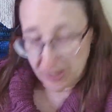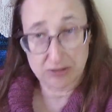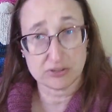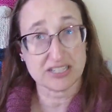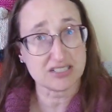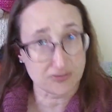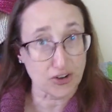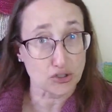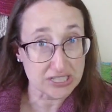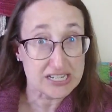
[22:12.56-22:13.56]
pattern that is
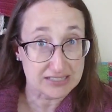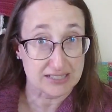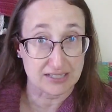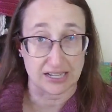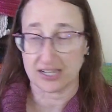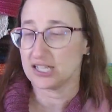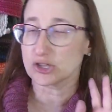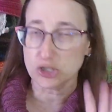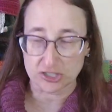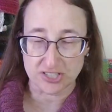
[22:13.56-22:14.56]
fairly easy to knit.
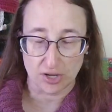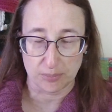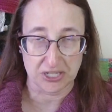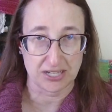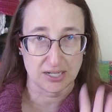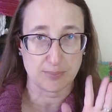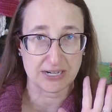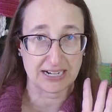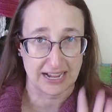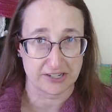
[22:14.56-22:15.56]
It looks complicated, but
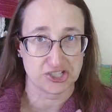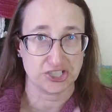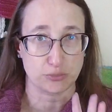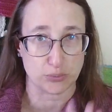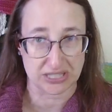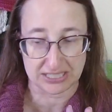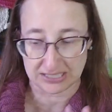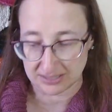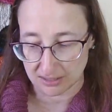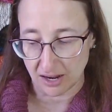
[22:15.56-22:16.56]
it actually really
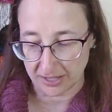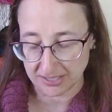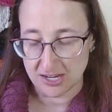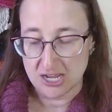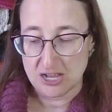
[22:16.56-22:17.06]
is not.